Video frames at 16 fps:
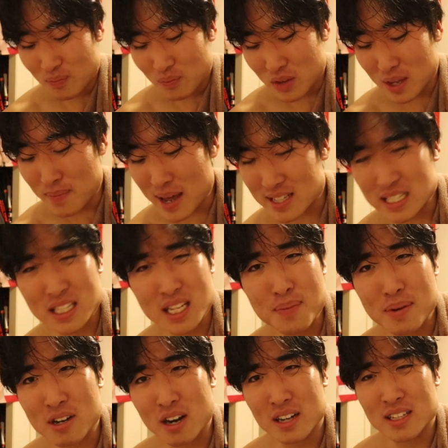he makes that type
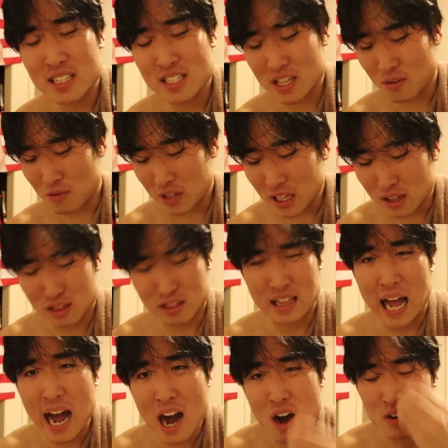of content that's like really
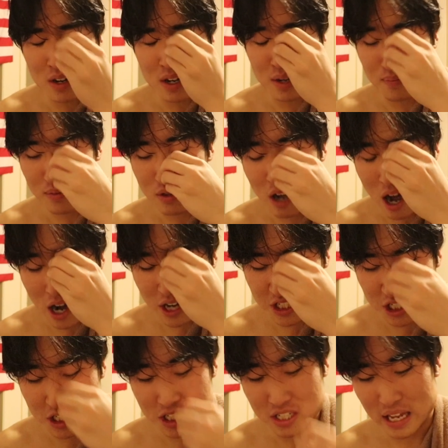loud and
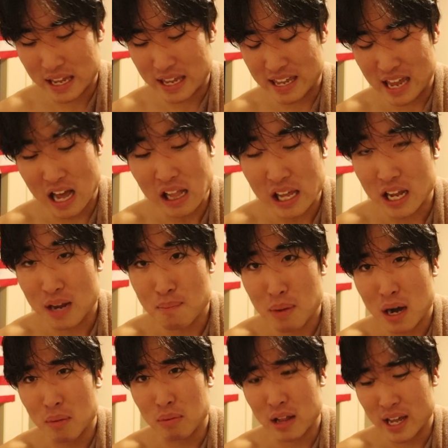obnoxious, just like yelling in
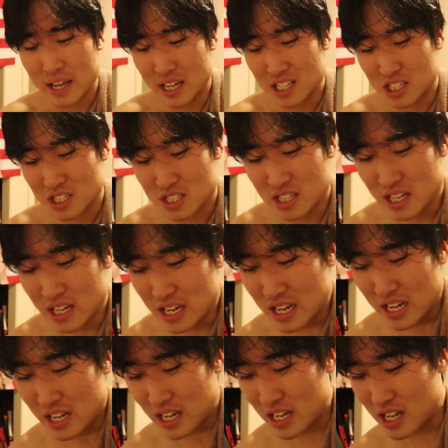public and just,
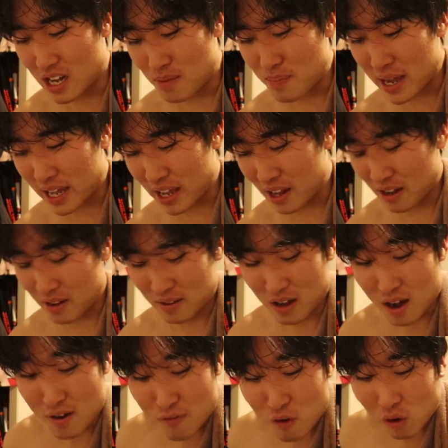you know, making
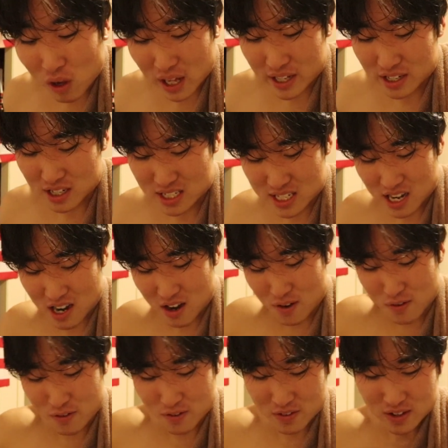a fool out of
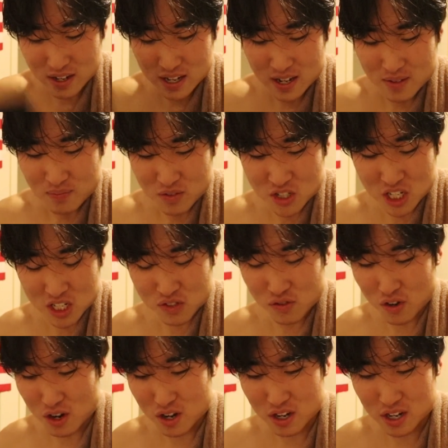yourself just
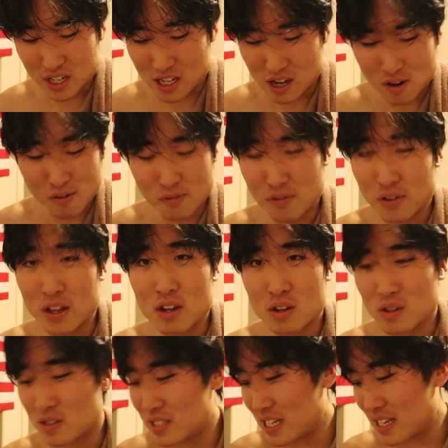for, you know,
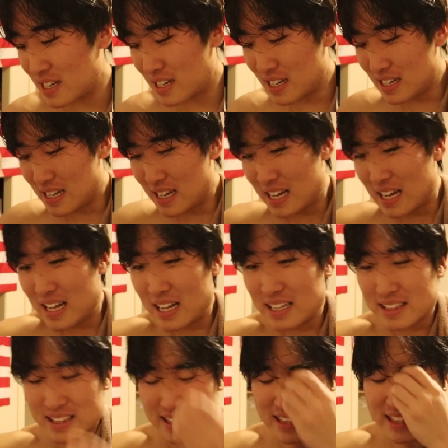views and
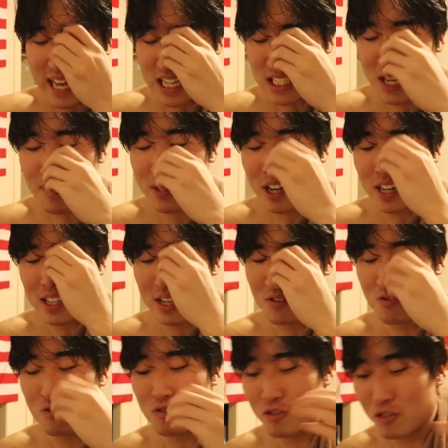that's the type of content
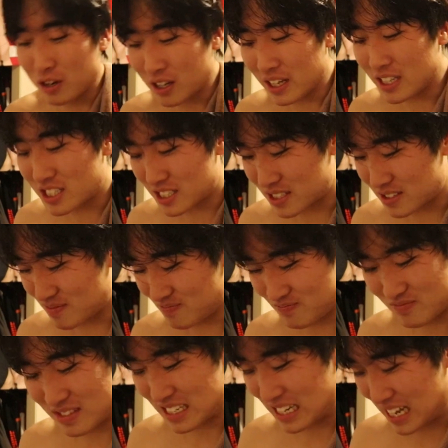that really just,
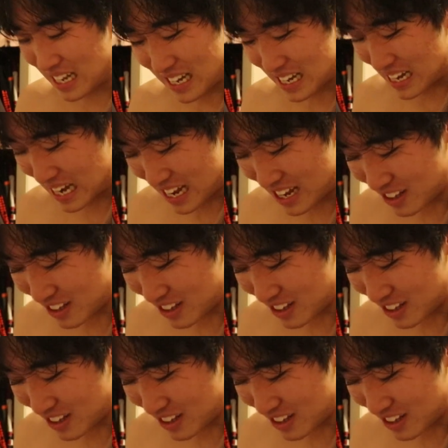I, I